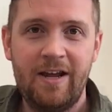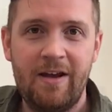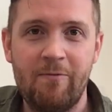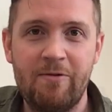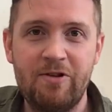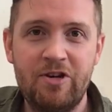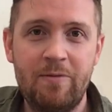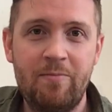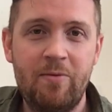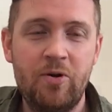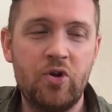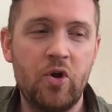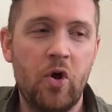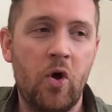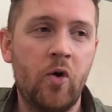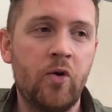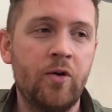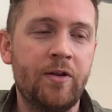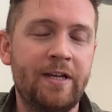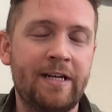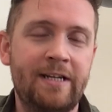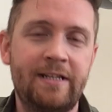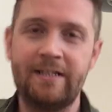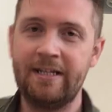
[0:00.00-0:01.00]
When you put the
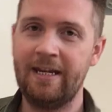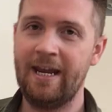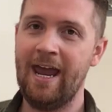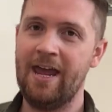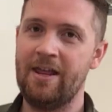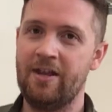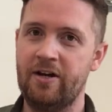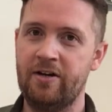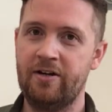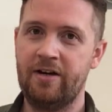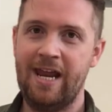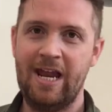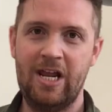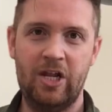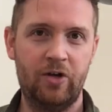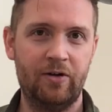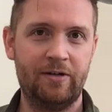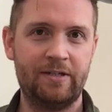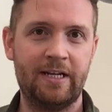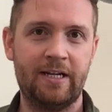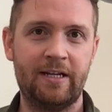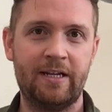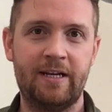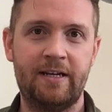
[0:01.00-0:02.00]
whole thing together, it
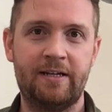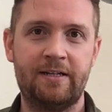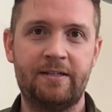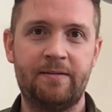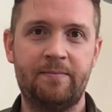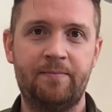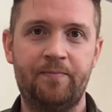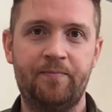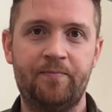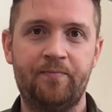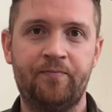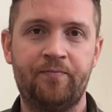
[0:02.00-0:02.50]
looks like this.